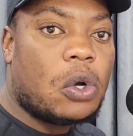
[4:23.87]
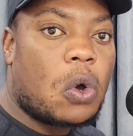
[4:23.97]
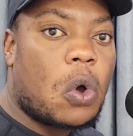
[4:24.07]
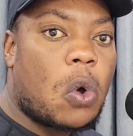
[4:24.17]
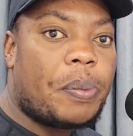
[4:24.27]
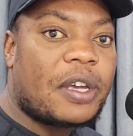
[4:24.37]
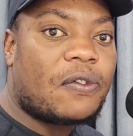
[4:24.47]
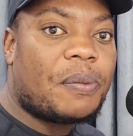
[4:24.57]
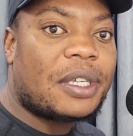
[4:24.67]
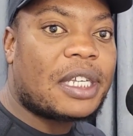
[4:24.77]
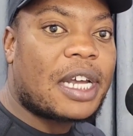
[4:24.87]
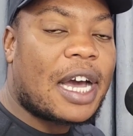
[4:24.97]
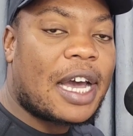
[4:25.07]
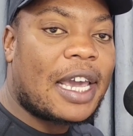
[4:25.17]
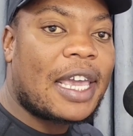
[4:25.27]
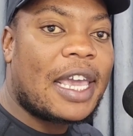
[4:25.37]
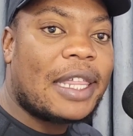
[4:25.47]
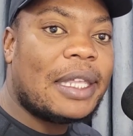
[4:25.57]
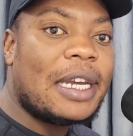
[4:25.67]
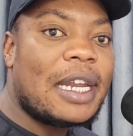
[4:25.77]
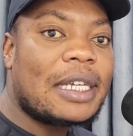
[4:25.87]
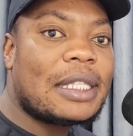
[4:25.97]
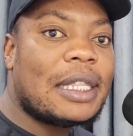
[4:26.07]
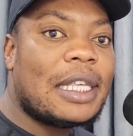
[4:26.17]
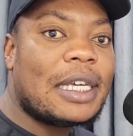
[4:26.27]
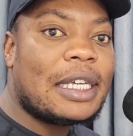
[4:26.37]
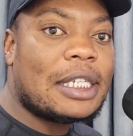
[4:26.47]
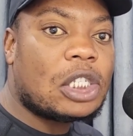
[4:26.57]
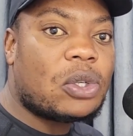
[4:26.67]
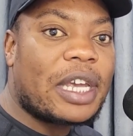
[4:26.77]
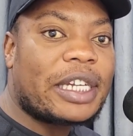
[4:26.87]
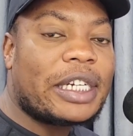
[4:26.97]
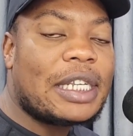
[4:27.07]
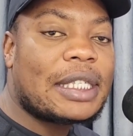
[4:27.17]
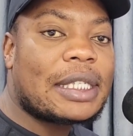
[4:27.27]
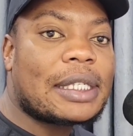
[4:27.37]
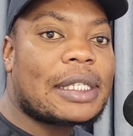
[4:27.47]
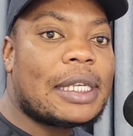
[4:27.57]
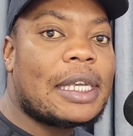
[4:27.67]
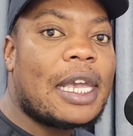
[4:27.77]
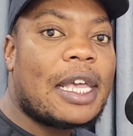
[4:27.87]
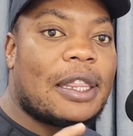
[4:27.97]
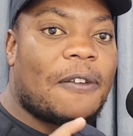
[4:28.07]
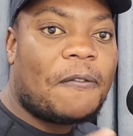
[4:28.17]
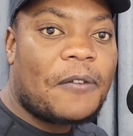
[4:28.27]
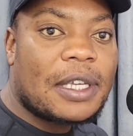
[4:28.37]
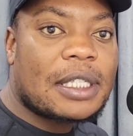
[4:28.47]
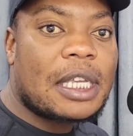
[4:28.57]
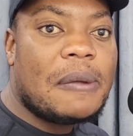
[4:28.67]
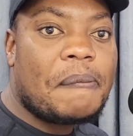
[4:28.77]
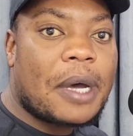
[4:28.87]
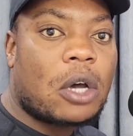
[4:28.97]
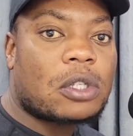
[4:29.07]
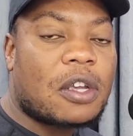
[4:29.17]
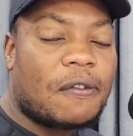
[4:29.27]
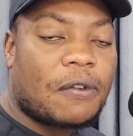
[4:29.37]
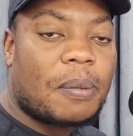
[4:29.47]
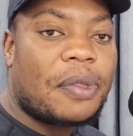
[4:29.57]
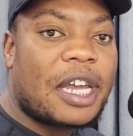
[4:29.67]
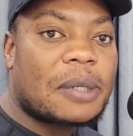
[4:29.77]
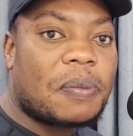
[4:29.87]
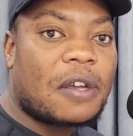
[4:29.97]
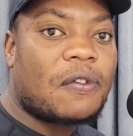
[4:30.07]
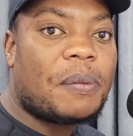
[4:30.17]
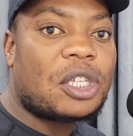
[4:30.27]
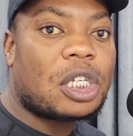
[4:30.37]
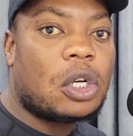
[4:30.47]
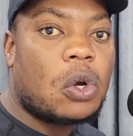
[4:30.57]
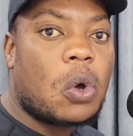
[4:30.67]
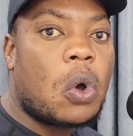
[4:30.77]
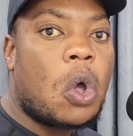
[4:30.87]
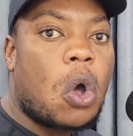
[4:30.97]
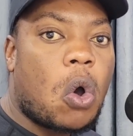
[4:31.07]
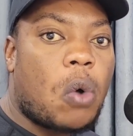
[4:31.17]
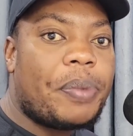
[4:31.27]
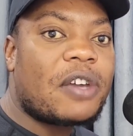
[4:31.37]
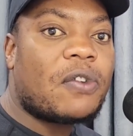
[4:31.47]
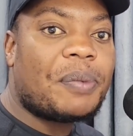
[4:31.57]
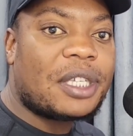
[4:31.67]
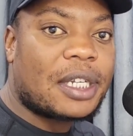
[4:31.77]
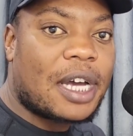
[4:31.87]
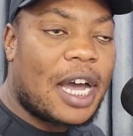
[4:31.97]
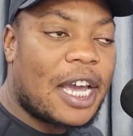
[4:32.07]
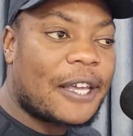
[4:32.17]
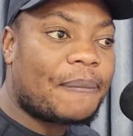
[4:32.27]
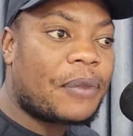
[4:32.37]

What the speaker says: low or peak formation high, the next thing is to at least see the first impulse from that peak formation low or peak formation high.